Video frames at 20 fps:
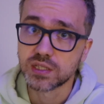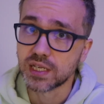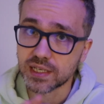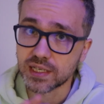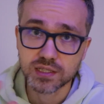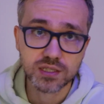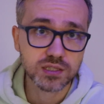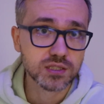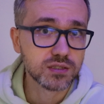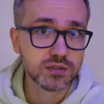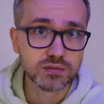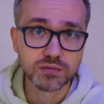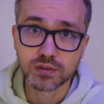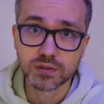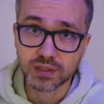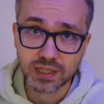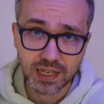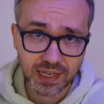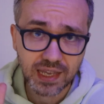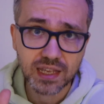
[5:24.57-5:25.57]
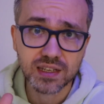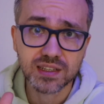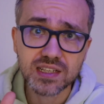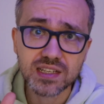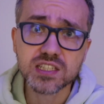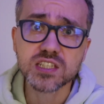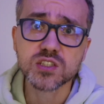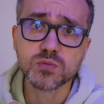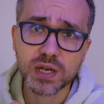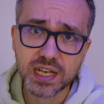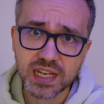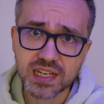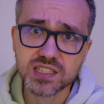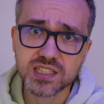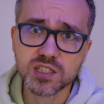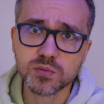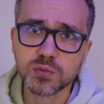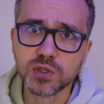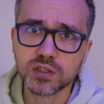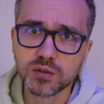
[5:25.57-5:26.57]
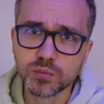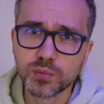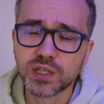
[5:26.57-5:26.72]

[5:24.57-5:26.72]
That's, again, this is my estimate,